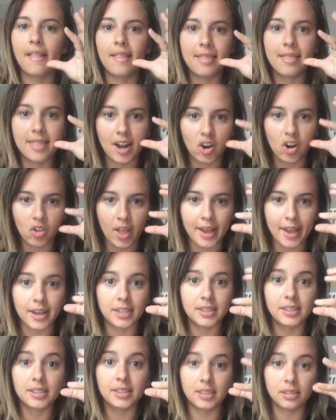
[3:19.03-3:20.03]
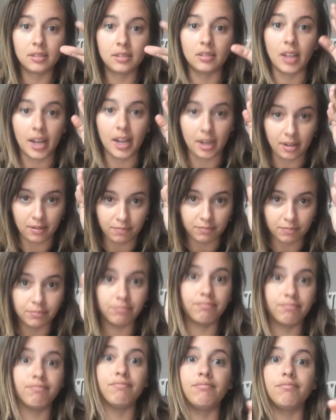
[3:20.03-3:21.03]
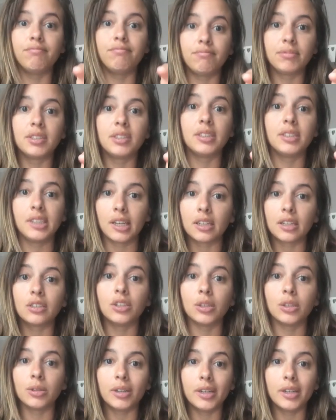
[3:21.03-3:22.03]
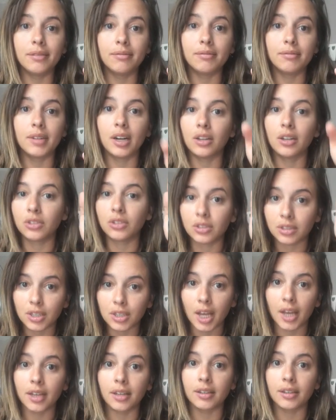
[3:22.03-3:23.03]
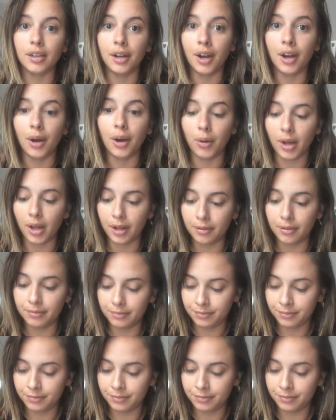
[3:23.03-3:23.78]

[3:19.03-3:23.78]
they're like, they stick to it. They're just like, you know what?